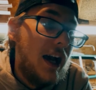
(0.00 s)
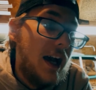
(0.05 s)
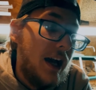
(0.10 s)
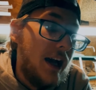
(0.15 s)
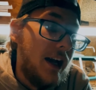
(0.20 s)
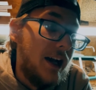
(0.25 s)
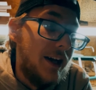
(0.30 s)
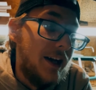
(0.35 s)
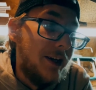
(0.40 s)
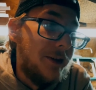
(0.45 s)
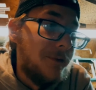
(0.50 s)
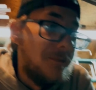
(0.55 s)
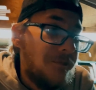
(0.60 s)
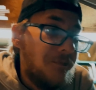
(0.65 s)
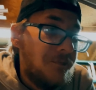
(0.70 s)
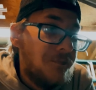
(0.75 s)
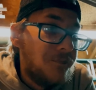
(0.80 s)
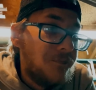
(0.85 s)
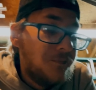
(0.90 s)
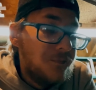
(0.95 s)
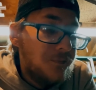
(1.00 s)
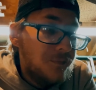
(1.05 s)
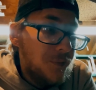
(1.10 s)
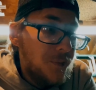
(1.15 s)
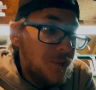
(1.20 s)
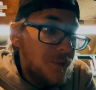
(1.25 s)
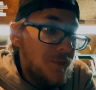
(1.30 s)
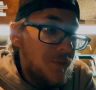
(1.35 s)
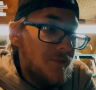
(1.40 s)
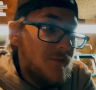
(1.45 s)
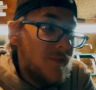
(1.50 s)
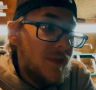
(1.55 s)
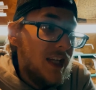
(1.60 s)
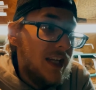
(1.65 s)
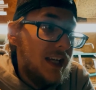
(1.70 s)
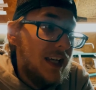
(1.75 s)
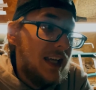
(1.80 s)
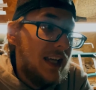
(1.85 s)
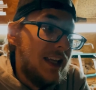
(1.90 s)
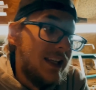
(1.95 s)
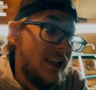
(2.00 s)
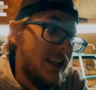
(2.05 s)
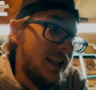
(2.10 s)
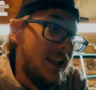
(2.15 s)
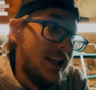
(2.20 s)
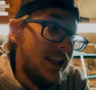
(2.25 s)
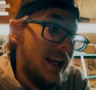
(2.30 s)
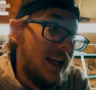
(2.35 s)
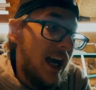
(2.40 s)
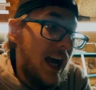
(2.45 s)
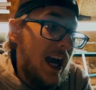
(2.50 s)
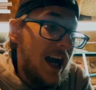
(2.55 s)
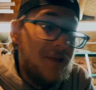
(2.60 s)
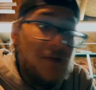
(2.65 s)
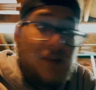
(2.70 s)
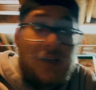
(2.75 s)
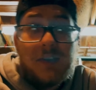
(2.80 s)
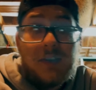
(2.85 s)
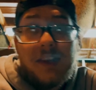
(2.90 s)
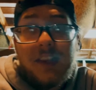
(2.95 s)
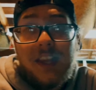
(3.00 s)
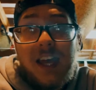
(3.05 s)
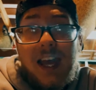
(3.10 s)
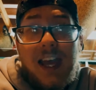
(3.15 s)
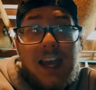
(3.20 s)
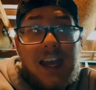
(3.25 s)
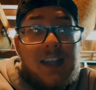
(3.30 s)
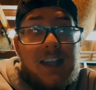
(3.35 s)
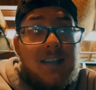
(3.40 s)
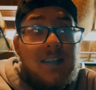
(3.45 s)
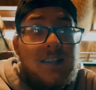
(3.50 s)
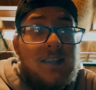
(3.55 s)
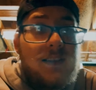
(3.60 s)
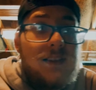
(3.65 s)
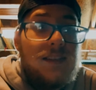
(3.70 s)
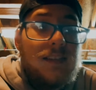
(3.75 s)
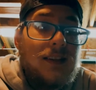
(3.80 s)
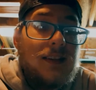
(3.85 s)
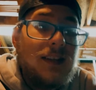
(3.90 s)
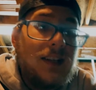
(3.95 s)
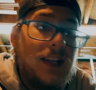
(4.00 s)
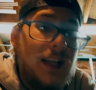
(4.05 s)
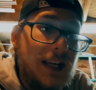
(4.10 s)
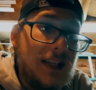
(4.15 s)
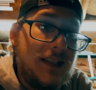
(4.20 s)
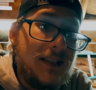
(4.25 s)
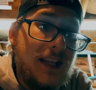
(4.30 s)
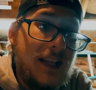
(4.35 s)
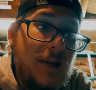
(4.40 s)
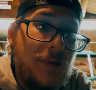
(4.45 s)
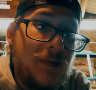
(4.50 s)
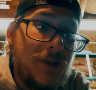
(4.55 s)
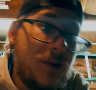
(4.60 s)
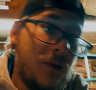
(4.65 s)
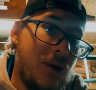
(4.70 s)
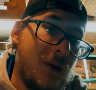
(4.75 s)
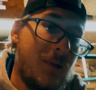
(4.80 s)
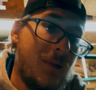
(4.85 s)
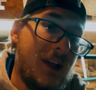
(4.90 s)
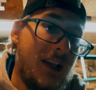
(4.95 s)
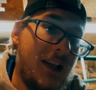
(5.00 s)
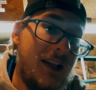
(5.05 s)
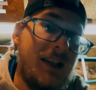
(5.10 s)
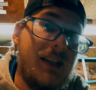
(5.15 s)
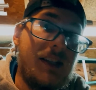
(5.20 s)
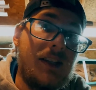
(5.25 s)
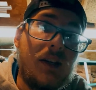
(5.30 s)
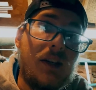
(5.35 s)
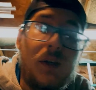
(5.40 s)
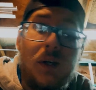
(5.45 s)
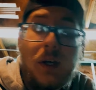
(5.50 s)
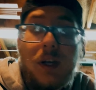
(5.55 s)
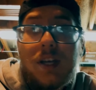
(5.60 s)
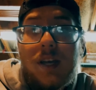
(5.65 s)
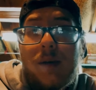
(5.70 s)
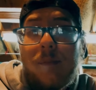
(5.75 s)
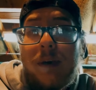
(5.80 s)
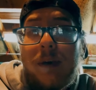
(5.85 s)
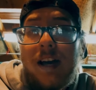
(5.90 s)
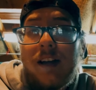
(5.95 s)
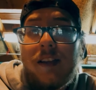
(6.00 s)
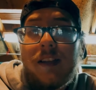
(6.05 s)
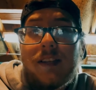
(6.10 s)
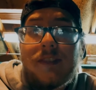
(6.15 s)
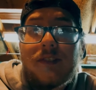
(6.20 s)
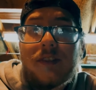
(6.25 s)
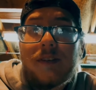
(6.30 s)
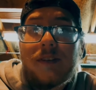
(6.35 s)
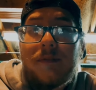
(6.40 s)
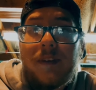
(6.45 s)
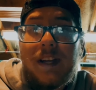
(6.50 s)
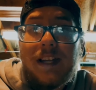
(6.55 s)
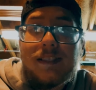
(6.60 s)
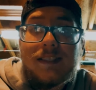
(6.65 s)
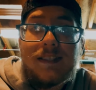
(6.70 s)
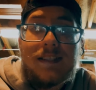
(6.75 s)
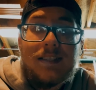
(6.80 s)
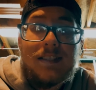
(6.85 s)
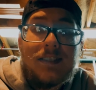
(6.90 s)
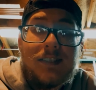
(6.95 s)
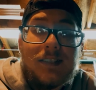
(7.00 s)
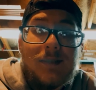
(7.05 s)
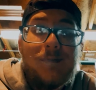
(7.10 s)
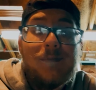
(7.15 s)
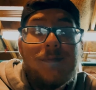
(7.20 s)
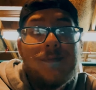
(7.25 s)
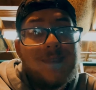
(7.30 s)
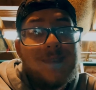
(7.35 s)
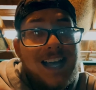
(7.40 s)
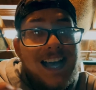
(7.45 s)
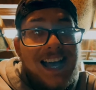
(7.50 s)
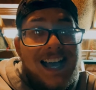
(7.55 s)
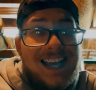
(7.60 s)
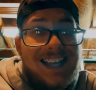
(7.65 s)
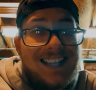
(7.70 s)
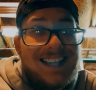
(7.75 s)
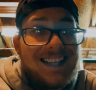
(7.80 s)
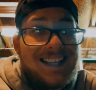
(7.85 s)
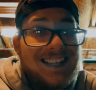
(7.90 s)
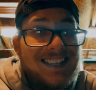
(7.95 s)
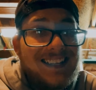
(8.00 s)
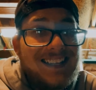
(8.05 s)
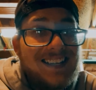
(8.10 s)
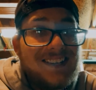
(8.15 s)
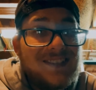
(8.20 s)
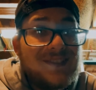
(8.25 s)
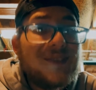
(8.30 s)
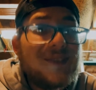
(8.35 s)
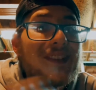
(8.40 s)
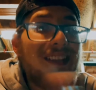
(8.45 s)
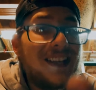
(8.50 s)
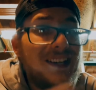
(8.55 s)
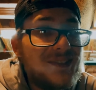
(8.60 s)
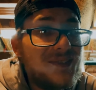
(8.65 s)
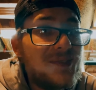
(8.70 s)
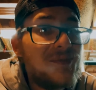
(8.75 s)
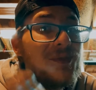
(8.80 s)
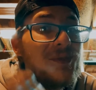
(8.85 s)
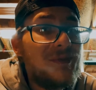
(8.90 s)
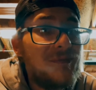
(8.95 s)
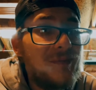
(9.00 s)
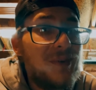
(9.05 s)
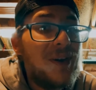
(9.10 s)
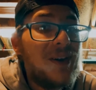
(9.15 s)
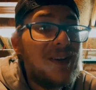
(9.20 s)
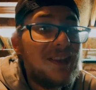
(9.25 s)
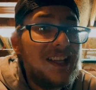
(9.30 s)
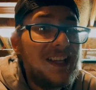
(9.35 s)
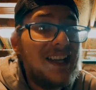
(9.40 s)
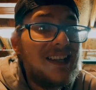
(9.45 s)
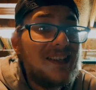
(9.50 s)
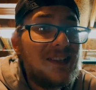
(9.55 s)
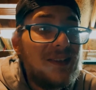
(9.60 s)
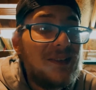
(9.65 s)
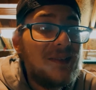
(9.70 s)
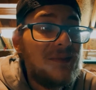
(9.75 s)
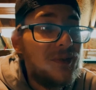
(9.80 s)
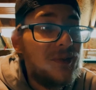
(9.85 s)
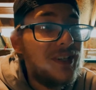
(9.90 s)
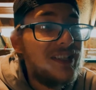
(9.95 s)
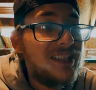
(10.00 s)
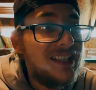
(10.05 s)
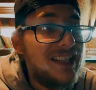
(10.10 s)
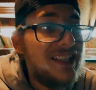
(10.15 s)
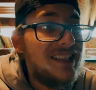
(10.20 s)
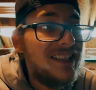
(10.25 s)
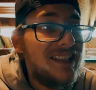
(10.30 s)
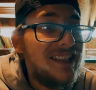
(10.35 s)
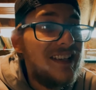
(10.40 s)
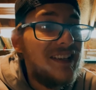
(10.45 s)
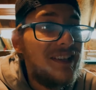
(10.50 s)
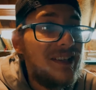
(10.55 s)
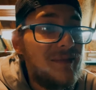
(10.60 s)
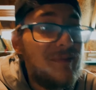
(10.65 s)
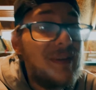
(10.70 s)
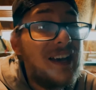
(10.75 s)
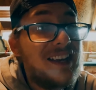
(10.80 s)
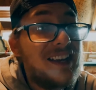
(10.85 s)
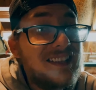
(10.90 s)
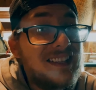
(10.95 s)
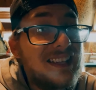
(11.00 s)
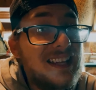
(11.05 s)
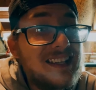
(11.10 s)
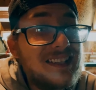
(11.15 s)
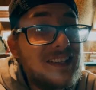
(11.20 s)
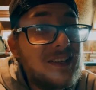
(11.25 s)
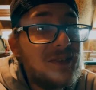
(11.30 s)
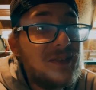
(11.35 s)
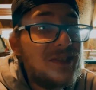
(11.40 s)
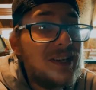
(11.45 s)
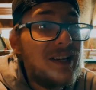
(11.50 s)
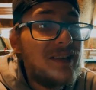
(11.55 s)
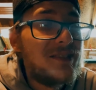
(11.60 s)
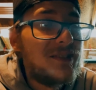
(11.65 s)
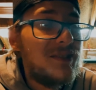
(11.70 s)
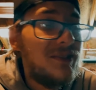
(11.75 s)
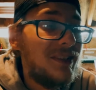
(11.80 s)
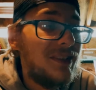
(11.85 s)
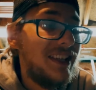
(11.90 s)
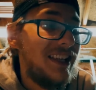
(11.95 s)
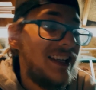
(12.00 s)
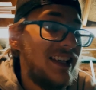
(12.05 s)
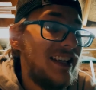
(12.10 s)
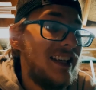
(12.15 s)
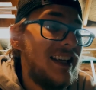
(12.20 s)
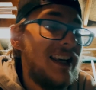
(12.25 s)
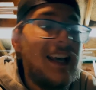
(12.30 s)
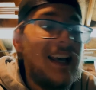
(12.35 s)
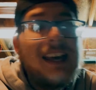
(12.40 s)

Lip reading: And then after that, next step is going to be hook up my electric fan system. There's the one part that didn't tell you about that I told you I was going to get.